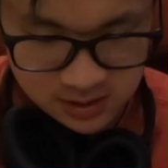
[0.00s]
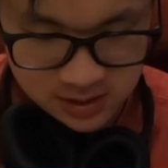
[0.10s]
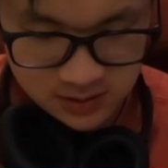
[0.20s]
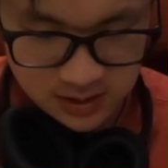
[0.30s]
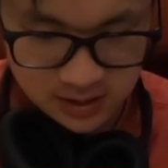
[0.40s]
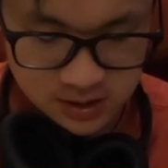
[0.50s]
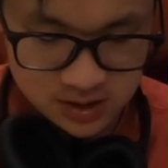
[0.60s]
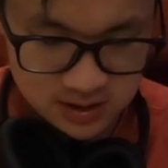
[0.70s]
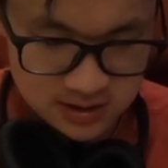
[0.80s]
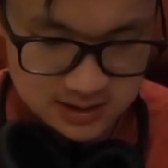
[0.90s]
to a
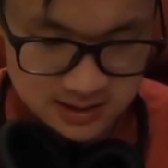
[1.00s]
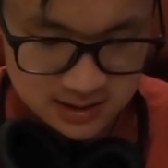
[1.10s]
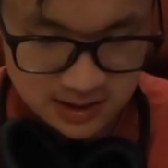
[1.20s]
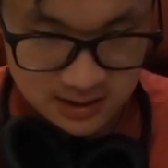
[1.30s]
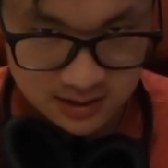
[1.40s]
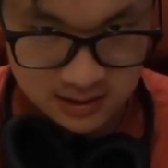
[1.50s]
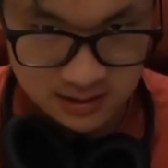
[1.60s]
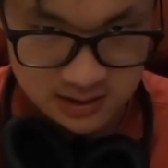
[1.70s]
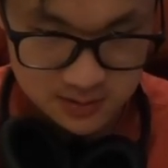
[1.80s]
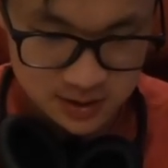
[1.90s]
cheesecake,
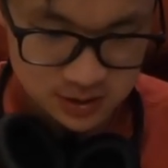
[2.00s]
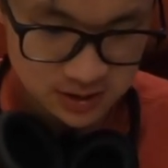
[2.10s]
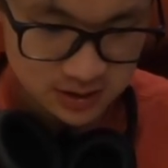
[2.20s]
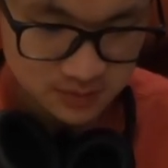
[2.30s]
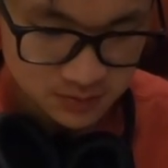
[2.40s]
especially on the